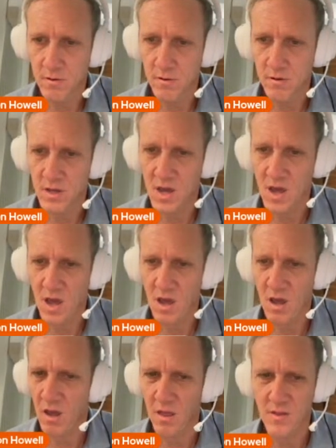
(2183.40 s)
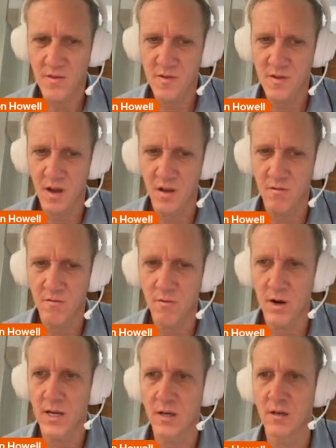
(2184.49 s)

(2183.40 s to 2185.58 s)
Yeah, that's not right.